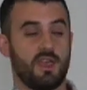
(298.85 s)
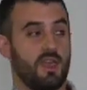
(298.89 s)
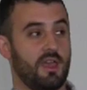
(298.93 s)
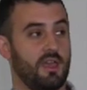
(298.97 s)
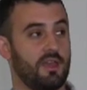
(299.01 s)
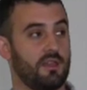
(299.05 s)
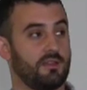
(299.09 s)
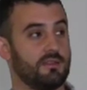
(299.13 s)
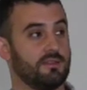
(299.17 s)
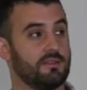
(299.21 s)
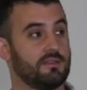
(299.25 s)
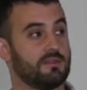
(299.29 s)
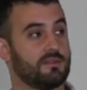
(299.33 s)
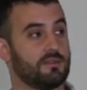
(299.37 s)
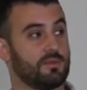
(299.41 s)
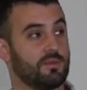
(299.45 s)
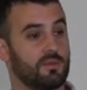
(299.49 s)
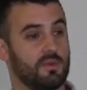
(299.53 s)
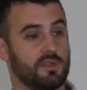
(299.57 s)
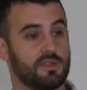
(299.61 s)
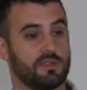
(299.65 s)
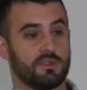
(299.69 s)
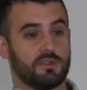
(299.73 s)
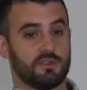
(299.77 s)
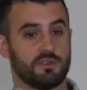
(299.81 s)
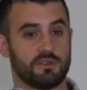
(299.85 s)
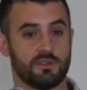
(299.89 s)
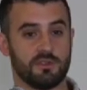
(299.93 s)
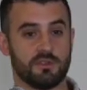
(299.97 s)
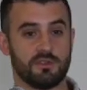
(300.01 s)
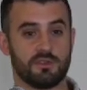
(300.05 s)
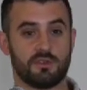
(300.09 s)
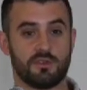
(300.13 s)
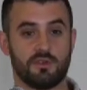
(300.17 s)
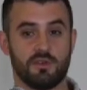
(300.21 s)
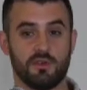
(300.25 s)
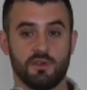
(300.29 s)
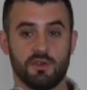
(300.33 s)
and
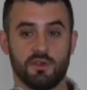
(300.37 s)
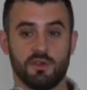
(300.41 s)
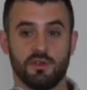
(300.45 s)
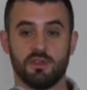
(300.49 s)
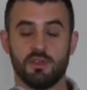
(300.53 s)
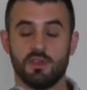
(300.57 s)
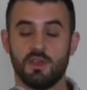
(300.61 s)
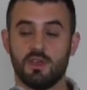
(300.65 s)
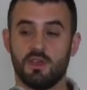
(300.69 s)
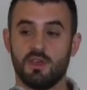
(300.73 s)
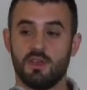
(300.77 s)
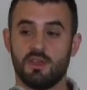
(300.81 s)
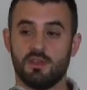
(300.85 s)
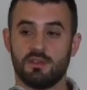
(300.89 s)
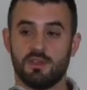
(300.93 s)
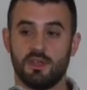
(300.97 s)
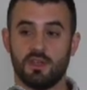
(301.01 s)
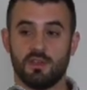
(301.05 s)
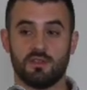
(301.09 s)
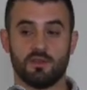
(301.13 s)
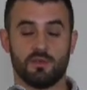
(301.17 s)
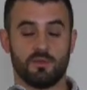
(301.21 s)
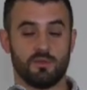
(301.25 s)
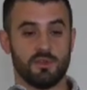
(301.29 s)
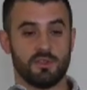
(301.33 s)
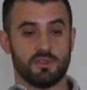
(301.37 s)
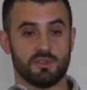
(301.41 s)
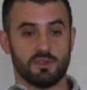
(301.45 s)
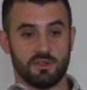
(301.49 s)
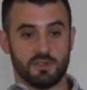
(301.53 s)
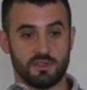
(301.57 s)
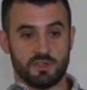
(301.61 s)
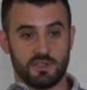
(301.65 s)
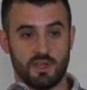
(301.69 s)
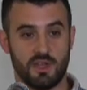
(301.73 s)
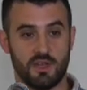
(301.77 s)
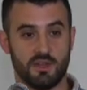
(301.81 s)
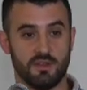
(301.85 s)
researchers could take their
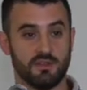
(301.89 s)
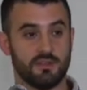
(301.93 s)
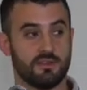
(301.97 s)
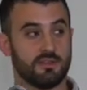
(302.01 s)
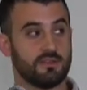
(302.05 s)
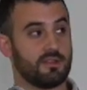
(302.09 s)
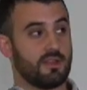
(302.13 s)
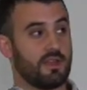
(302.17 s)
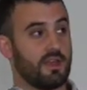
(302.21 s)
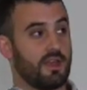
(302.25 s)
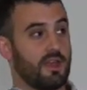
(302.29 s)
research and,